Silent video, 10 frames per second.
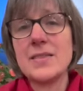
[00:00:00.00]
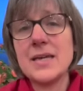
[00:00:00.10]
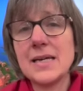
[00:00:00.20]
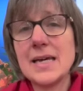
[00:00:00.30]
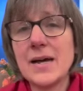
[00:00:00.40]

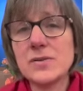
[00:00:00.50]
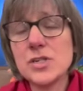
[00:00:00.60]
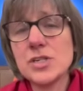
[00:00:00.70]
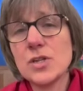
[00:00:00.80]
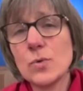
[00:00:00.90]
The
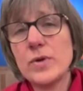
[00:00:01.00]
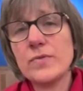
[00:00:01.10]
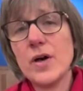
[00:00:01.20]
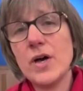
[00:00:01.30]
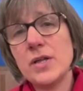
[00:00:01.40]
encounters that
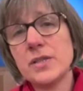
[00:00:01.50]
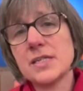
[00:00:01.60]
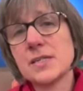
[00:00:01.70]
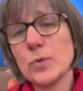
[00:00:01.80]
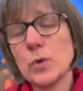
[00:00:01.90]
we've heard
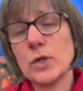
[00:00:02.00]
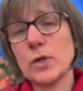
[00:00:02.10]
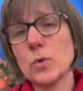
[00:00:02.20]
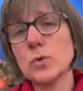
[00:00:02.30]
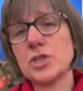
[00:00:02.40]
this
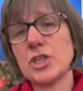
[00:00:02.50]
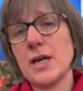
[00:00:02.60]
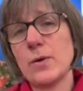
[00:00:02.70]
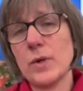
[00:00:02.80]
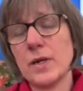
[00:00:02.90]
morning all
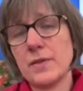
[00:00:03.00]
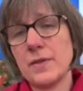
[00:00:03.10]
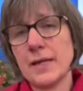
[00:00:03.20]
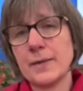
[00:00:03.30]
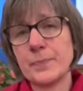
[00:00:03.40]
share one
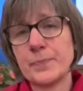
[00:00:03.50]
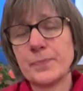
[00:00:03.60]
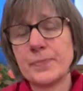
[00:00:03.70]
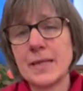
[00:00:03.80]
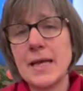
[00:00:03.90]
thing,
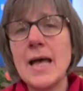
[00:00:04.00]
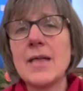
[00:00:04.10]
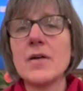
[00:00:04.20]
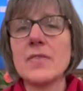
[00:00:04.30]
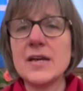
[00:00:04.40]

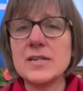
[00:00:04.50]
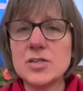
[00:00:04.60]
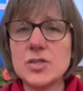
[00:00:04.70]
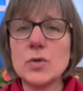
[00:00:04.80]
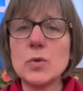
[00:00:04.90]
that they
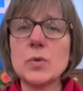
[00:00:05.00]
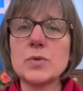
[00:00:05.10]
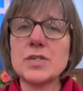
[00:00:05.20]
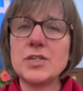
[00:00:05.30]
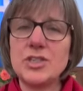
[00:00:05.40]

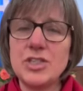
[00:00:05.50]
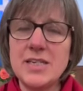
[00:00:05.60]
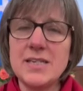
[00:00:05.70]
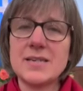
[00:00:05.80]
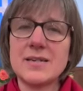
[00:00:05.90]
sought
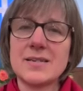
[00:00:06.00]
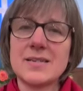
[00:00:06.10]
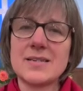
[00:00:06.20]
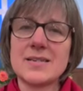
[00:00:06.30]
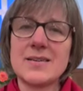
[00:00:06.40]

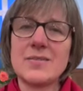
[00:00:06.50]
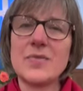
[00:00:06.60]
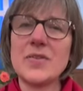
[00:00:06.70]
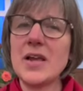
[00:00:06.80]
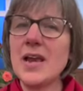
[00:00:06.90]
Jesus
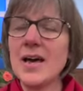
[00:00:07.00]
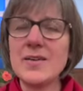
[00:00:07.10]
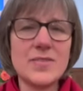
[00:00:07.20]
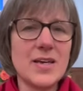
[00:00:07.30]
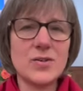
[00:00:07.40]
for the
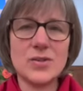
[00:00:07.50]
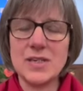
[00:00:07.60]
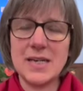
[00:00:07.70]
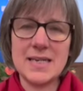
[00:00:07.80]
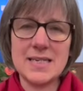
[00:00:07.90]
life they
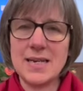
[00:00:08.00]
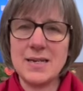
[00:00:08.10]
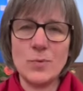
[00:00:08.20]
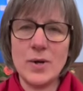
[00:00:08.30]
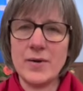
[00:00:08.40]
couldn't get
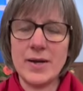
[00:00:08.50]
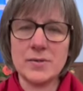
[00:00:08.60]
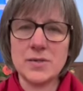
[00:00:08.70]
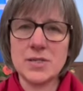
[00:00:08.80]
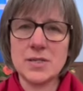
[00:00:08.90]
anywhere
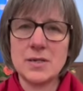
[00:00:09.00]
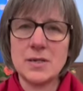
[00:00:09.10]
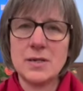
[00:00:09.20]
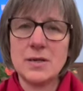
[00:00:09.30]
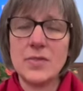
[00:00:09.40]
else.
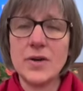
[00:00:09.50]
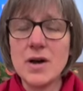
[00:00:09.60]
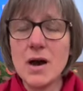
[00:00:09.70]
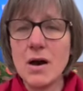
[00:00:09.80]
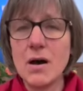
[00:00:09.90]
The
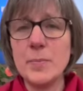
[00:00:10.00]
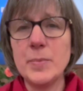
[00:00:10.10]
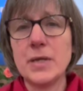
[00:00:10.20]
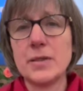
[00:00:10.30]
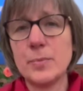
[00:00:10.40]

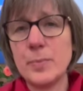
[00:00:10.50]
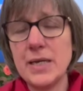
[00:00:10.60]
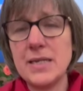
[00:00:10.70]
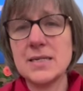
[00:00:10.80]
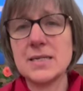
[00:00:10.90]
calm, the
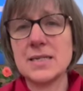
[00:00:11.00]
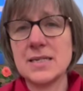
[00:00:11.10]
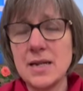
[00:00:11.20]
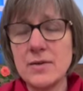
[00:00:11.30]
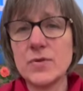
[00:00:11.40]
peace, the
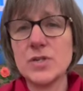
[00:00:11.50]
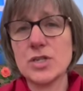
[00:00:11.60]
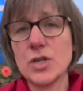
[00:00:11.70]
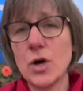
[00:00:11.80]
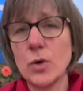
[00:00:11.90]

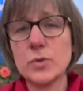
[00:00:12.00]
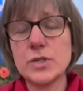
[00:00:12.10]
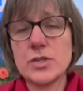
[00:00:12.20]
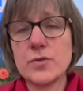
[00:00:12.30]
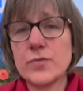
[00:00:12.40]
deliverance, the
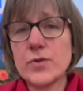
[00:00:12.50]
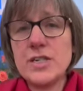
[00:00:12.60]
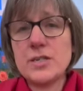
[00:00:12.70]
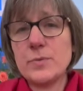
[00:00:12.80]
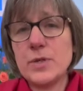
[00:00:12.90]
wholeness, the
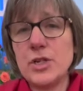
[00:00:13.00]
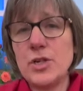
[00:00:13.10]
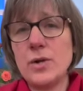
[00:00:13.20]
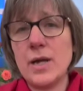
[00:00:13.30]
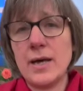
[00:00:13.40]
freedom, the
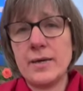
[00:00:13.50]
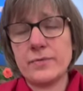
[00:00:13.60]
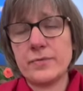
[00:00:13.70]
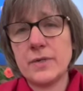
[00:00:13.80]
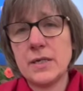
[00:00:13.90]
new life.